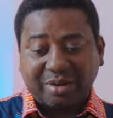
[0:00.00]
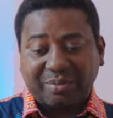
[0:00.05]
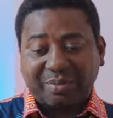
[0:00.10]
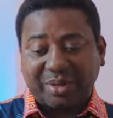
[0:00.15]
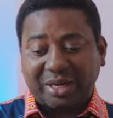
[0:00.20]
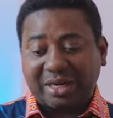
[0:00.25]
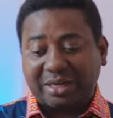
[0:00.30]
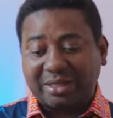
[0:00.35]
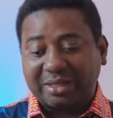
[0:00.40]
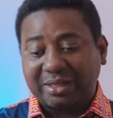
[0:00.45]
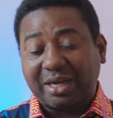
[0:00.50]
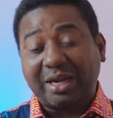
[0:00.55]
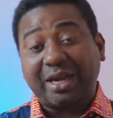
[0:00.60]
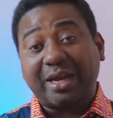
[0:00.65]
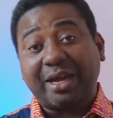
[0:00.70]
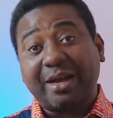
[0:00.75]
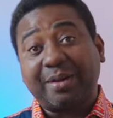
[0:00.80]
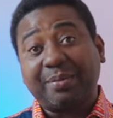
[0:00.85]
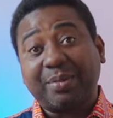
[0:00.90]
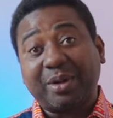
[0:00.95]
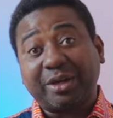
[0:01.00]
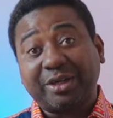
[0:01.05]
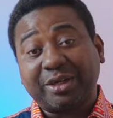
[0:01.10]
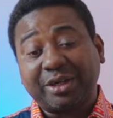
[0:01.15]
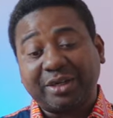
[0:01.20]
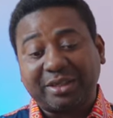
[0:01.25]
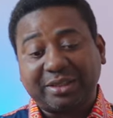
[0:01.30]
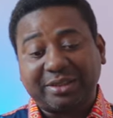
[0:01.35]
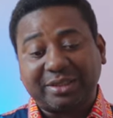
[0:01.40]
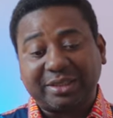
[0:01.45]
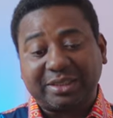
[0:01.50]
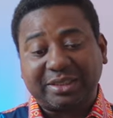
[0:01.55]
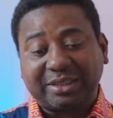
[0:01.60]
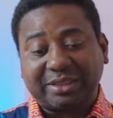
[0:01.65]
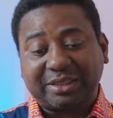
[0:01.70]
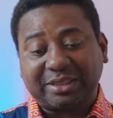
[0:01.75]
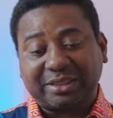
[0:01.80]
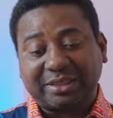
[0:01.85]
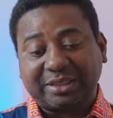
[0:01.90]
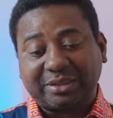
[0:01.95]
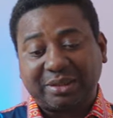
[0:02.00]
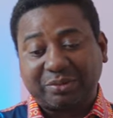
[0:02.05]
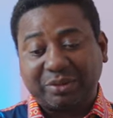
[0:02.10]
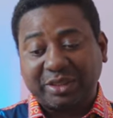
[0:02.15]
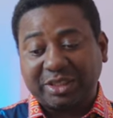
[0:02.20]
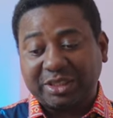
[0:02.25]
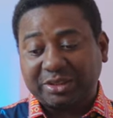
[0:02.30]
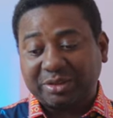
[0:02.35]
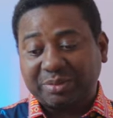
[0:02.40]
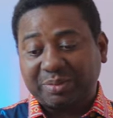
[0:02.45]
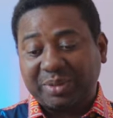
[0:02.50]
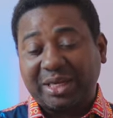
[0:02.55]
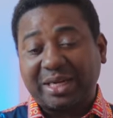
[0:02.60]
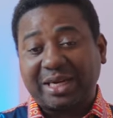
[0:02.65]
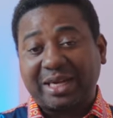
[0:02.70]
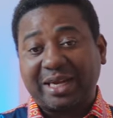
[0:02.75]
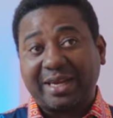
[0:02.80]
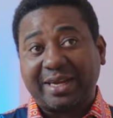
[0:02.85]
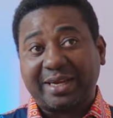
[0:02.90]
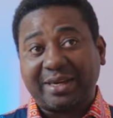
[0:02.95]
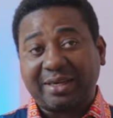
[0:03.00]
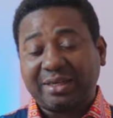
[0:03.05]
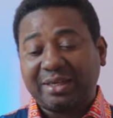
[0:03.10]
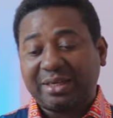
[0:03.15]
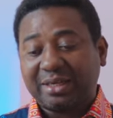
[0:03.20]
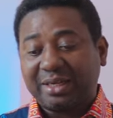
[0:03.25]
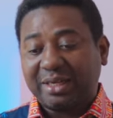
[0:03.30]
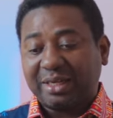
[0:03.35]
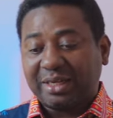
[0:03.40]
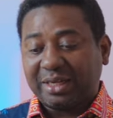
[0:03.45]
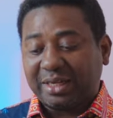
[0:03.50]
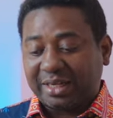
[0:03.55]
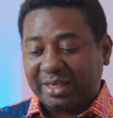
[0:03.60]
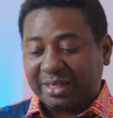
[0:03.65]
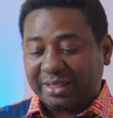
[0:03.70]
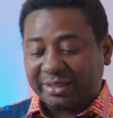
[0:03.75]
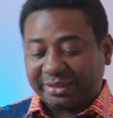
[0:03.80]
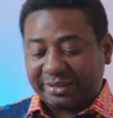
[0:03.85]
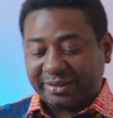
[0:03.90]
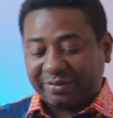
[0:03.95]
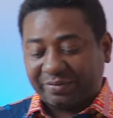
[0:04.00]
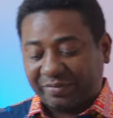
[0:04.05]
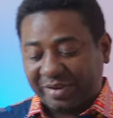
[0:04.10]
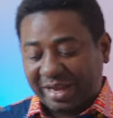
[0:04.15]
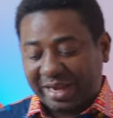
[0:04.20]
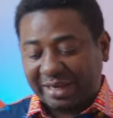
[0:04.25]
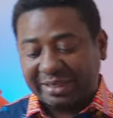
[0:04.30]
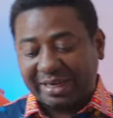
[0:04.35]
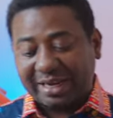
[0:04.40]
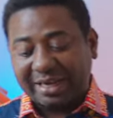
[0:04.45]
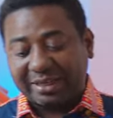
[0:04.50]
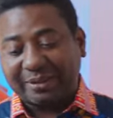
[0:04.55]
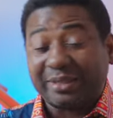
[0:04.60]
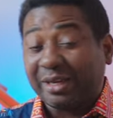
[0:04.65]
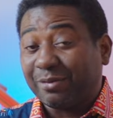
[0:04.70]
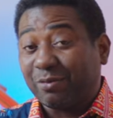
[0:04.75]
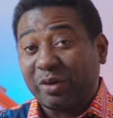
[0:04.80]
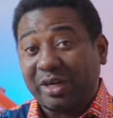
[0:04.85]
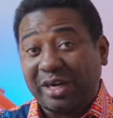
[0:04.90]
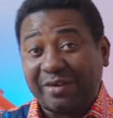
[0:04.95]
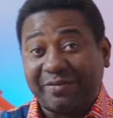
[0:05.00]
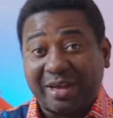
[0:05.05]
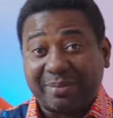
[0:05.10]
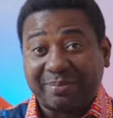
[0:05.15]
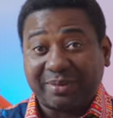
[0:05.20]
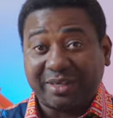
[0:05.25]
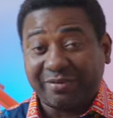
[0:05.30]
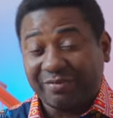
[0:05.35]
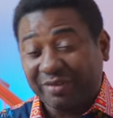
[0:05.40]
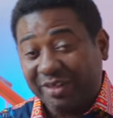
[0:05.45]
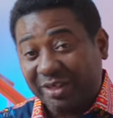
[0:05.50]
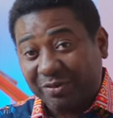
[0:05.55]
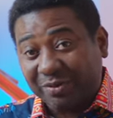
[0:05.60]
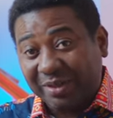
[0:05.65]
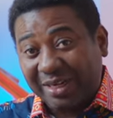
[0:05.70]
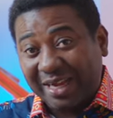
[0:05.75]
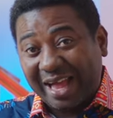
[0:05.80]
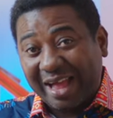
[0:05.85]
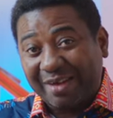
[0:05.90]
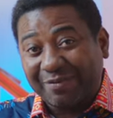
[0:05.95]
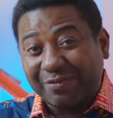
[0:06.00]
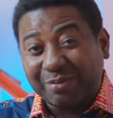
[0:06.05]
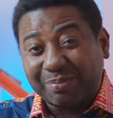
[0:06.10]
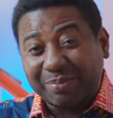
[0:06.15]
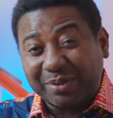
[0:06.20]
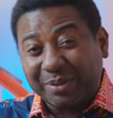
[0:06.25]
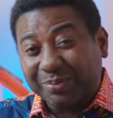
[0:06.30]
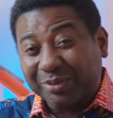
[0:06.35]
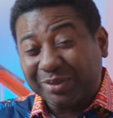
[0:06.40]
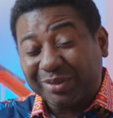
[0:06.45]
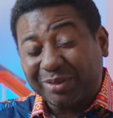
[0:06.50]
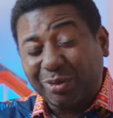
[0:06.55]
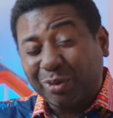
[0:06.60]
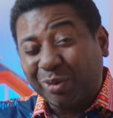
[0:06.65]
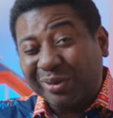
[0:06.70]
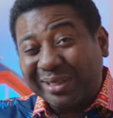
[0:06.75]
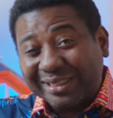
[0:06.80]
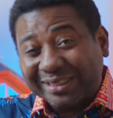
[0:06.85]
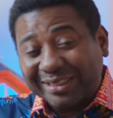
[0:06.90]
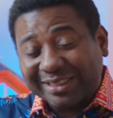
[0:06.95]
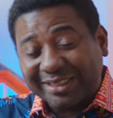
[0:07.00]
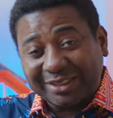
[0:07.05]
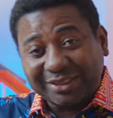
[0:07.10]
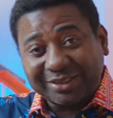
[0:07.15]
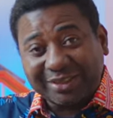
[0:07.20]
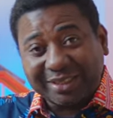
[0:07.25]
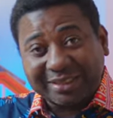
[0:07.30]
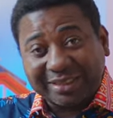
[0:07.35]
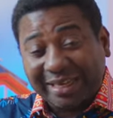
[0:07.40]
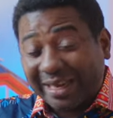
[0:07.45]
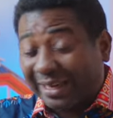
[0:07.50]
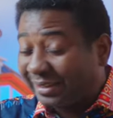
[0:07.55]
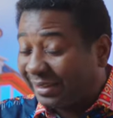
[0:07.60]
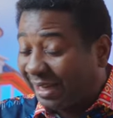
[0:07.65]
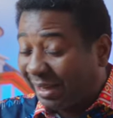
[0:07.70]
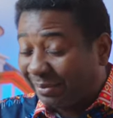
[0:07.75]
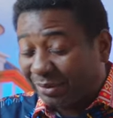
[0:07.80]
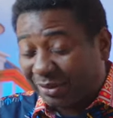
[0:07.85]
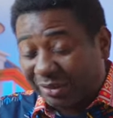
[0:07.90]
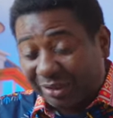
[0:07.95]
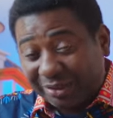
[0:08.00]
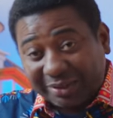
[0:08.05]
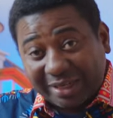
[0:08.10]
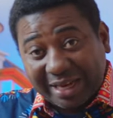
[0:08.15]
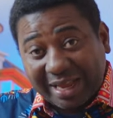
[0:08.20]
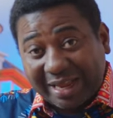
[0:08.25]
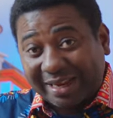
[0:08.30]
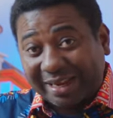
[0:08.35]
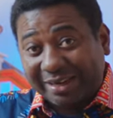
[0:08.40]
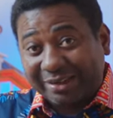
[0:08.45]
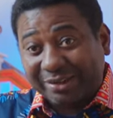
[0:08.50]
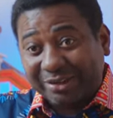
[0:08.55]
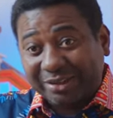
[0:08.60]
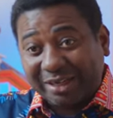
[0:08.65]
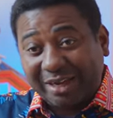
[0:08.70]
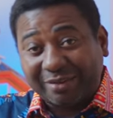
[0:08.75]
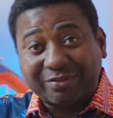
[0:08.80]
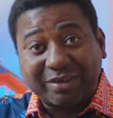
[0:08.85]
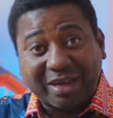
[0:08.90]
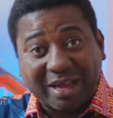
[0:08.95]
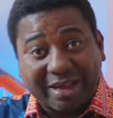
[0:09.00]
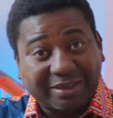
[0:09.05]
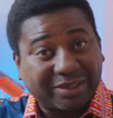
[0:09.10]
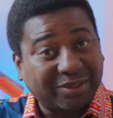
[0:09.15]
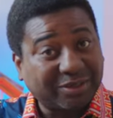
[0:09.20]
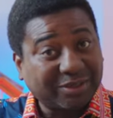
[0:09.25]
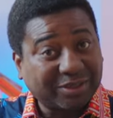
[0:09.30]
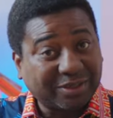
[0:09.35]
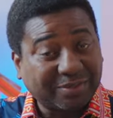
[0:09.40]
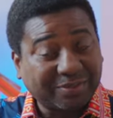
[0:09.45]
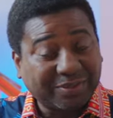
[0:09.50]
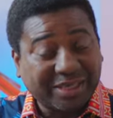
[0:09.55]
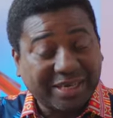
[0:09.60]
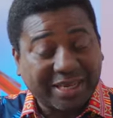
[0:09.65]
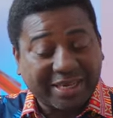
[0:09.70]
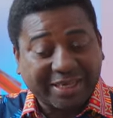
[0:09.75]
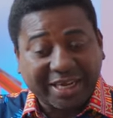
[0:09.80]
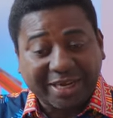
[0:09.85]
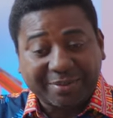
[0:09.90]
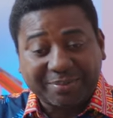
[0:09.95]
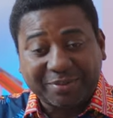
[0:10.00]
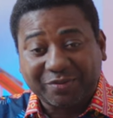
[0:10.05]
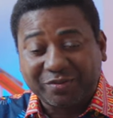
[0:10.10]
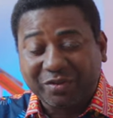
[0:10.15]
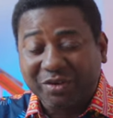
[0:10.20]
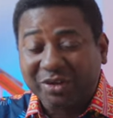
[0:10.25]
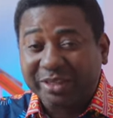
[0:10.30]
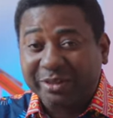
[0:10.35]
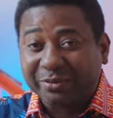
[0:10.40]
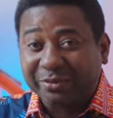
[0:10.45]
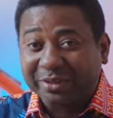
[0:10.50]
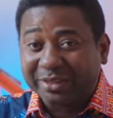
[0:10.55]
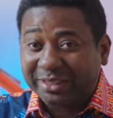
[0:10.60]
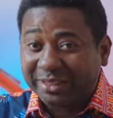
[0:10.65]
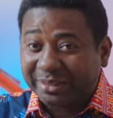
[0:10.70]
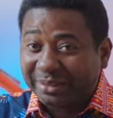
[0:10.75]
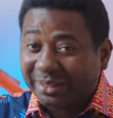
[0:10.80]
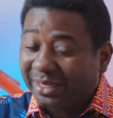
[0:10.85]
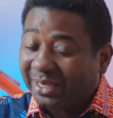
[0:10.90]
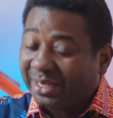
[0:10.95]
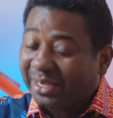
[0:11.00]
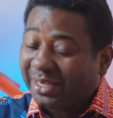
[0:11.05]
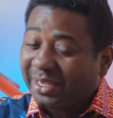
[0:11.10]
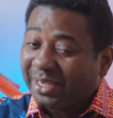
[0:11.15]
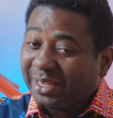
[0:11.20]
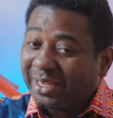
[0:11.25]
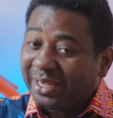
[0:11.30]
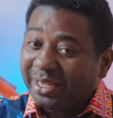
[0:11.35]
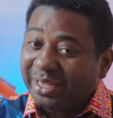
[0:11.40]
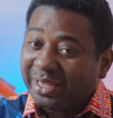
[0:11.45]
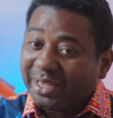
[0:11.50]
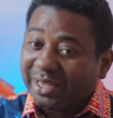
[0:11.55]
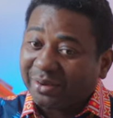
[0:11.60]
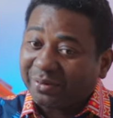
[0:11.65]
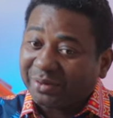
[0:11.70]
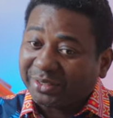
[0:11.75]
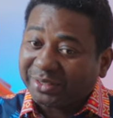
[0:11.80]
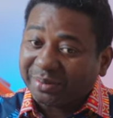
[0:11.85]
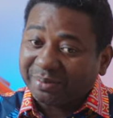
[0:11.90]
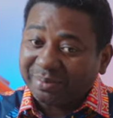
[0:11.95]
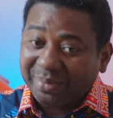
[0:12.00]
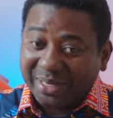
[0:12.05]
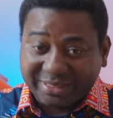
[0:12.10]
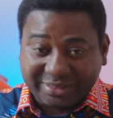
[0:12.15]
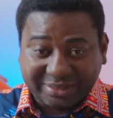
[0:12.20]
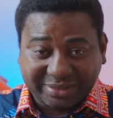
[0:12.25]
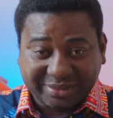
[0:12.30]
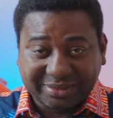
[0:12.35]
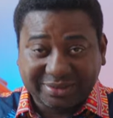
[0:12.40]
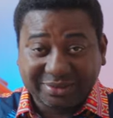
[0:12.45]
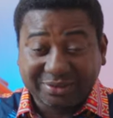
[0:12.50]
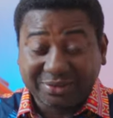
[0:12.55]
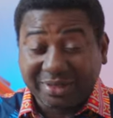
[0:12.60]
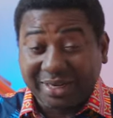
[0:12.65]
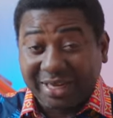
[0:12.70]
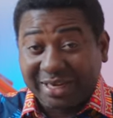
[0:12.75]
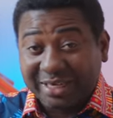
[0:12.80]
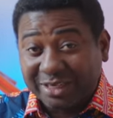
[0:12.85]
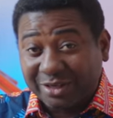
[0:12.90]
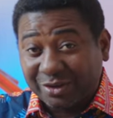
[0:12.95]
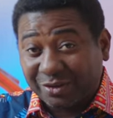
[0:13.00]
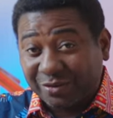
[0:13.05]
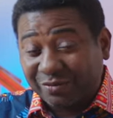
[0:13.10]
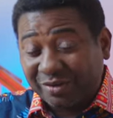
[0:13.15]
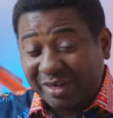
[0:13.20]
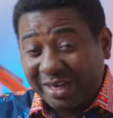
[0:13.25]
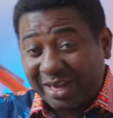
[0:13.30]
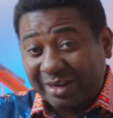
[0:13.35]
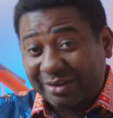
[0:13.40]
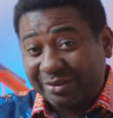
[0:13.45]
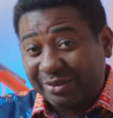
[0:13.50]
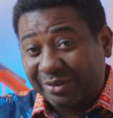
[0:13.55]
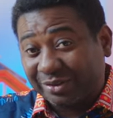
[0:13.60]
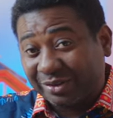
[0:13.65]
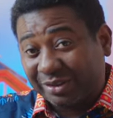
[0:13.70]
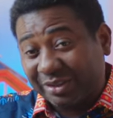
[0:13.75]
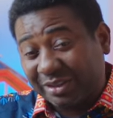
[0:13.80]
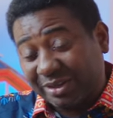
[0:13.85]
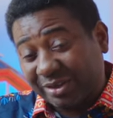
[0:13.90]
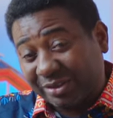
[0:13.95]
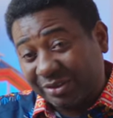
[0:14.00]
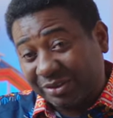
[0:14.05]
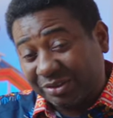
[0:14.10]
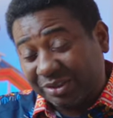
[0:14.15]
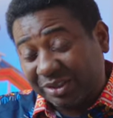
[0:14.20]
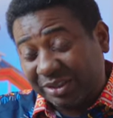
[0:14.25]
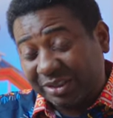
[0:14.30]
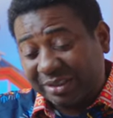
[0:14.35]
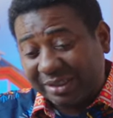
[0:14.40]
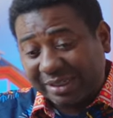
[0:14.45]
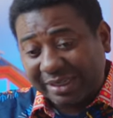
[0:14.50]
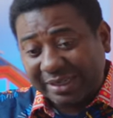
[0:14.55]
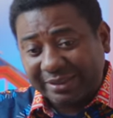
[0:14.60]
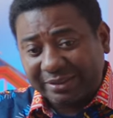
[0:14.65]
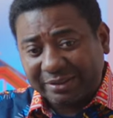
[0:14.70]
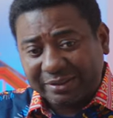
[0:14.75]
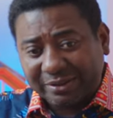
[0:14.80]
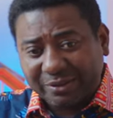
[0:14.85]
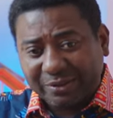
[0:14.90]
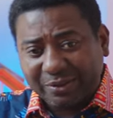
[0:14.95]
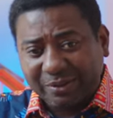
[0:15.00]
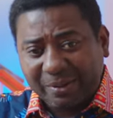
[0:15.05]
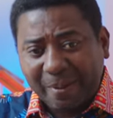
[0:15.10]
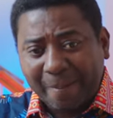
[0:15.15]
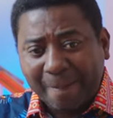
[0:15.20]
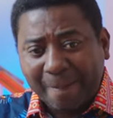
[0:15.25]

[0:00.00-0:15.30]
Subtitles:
Another thing is we need to make clear is the fact that whatever I'm giving away are for people only in the U.S. I'm sorry, I cannot. I've done something like that before, and it was a mess to get it over across the country. Okay, so